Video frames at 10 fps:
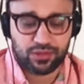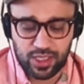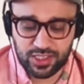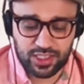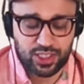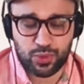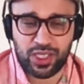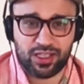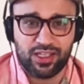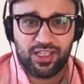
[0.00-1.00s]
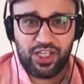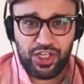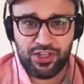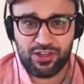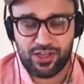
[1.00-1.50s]
it's sweet,
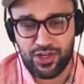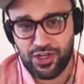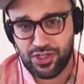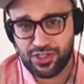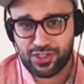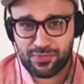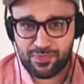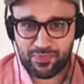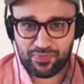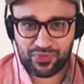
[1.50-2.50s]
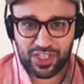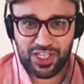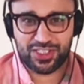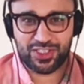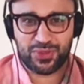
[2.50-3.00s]
heat, and heat.
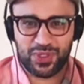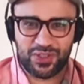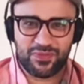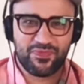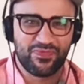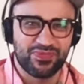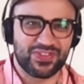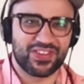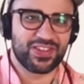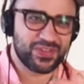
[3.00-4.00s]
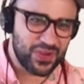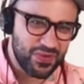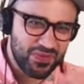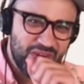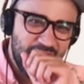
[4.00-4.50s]
Heat and sweet.
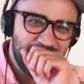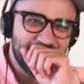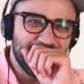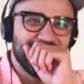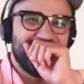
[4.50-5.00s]
All